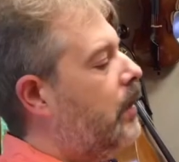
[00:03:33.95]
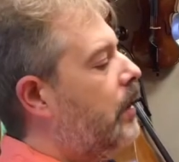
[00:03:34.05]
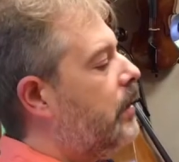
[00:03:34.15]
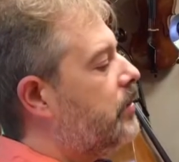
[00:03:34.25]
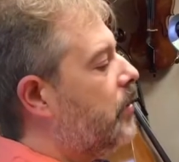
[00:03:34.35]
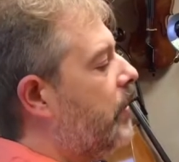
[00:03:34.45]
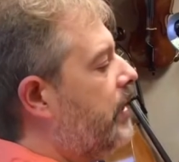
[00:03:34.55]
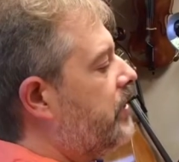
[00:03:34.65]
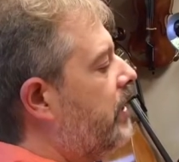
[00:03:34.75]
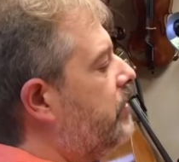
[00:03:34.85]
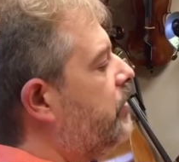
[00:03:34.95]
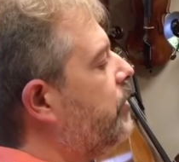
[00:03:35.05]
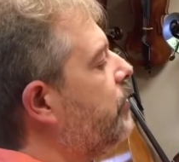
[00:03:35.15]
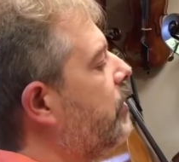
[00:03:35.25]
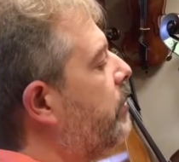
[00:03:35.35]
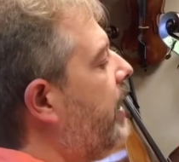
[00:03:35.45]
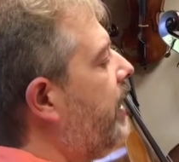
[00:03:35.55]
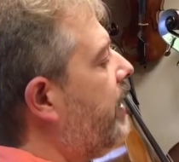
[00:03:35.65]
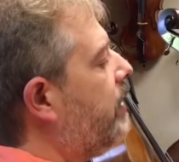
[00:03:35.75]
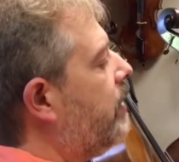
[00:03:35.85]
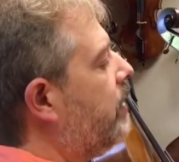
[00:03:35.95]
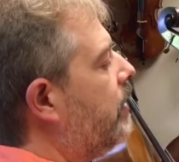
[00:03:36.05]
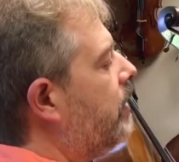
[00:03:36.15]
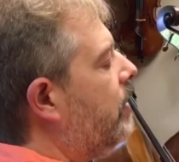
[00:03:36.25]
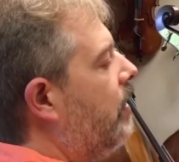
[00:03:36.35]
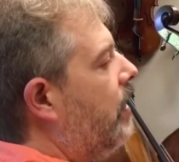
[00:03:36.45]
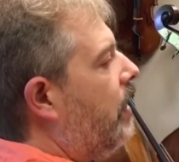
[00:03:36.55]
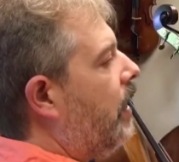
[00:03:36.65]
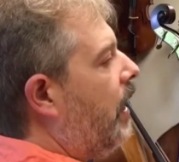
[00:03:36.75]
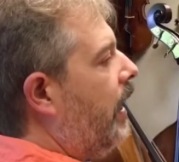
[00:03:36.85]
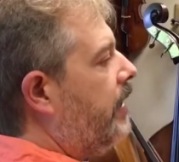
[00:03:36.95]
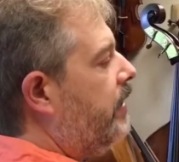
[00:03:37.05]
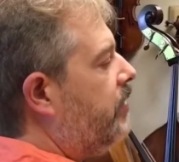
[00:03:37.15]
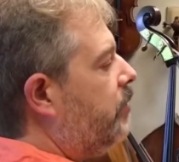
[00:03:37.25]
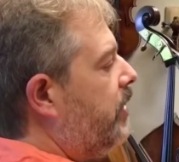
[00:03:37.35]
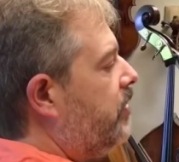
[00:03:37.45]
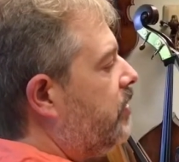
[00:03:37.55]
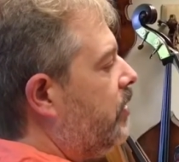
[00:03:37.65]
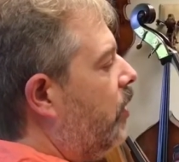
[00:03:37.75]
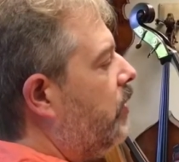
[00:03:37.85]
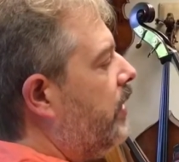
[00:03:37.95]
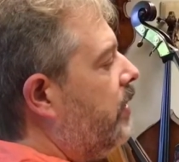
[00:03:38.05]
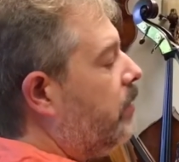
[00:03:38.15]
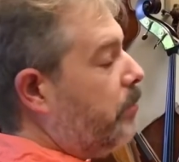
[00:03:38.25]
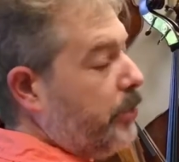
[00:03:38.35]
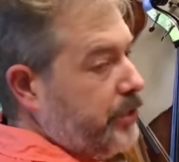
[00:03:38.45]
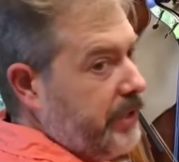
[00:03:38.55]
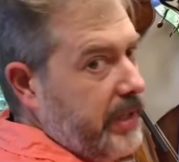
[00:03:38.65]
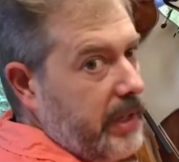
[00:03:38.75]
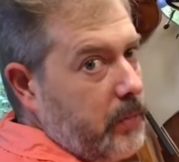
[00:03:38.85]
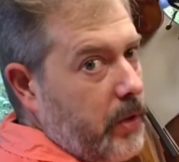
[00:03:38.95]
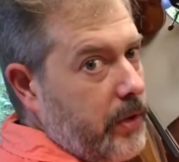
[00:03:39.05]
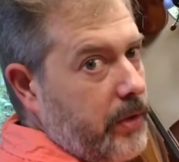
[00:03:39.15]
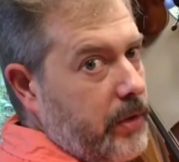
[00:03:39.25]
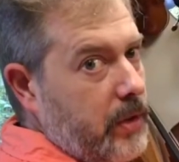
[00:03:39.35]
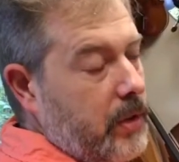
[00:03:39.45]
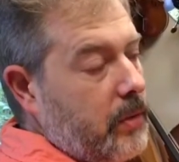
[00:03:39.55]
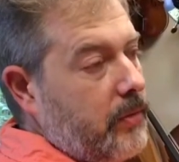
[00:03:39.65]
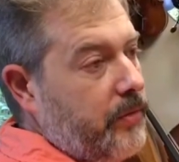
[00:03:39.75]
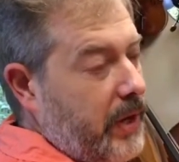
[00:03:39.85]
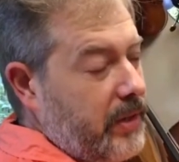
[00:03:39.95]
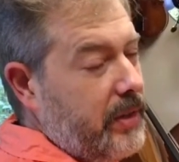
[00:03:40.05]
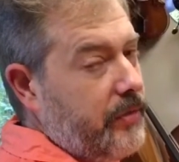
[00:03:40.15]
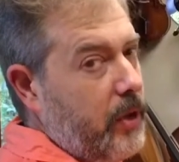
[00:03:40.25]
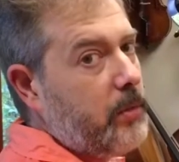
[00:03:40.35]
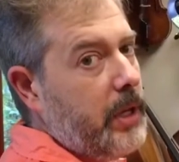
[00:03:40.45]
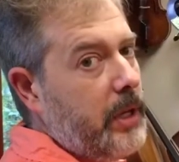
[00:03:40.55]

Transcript: And so as I tune the peg, I need to be slowly pushing it inward, fairly firmly.